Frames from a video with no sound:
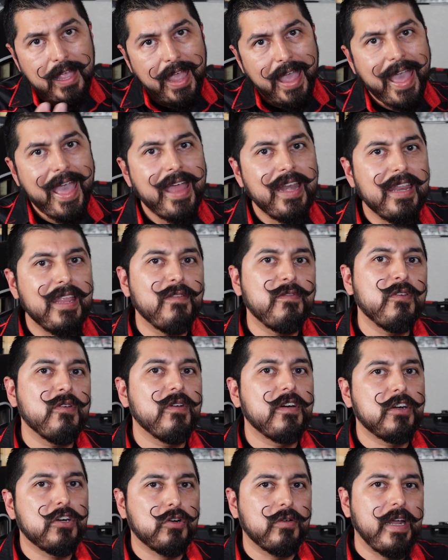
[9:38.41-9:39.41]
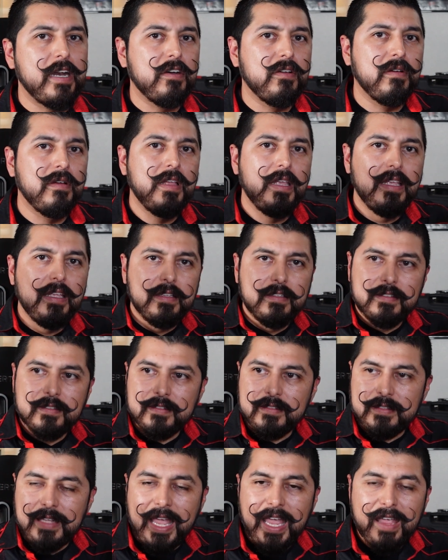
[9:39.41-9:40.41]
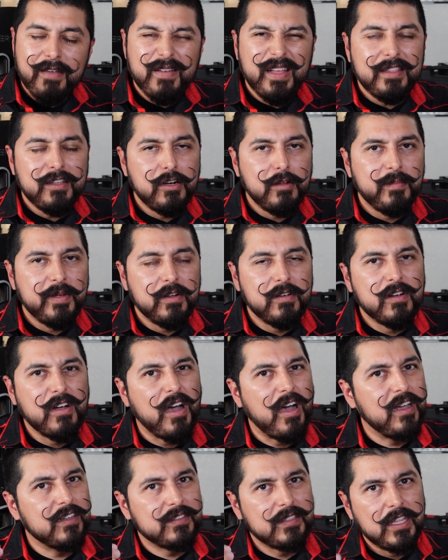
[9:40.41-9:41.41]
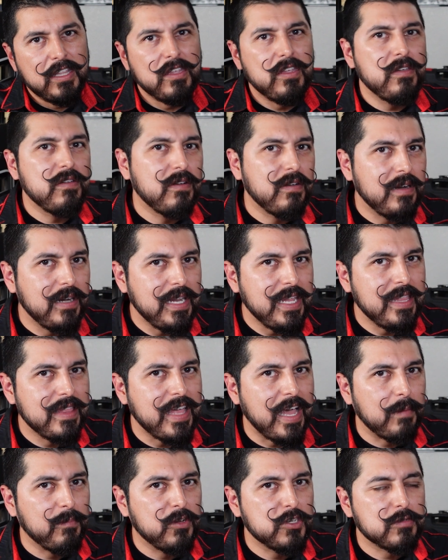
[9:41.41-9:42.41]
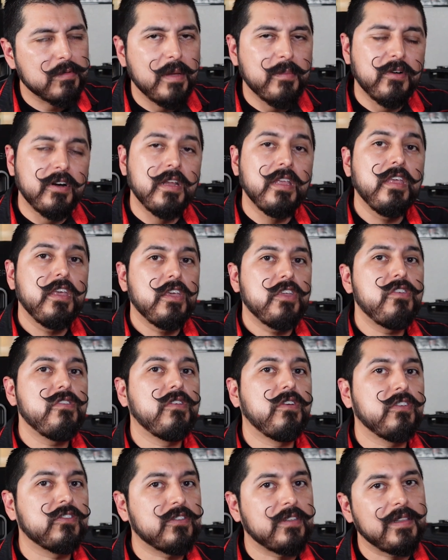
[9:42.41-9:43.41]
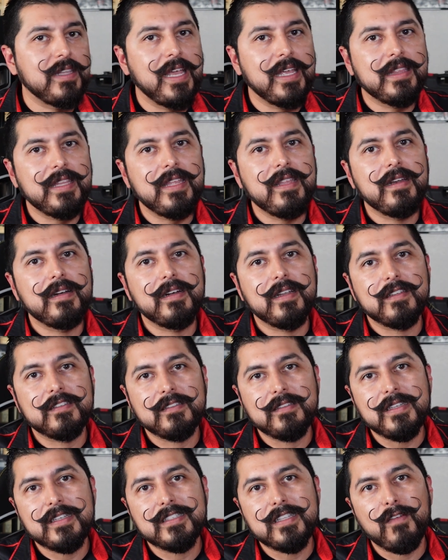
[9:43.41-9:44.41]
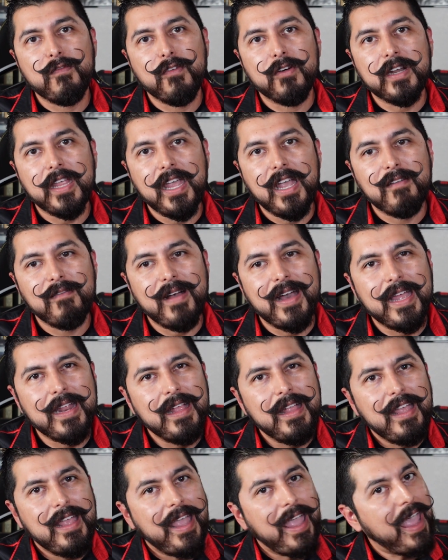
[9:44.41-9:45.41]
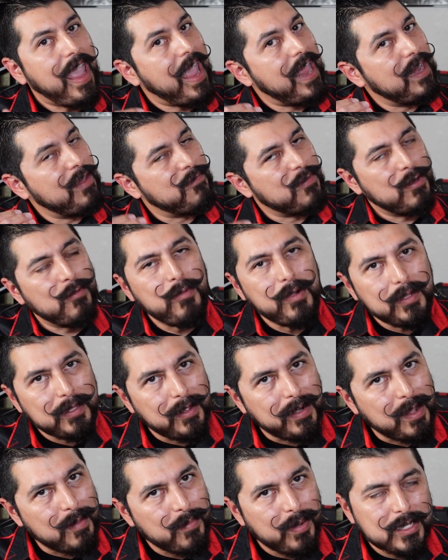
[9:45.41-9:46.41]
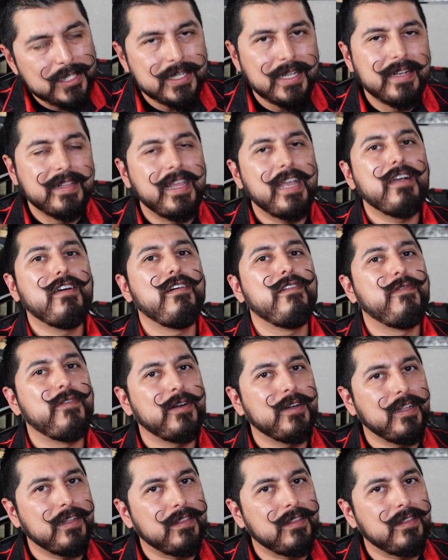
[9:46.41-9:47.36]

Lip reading: And if you're trying to save a little bit on cost and you don't need that much memory, you could select either the 64GB, and if you're really on a budget, then go for the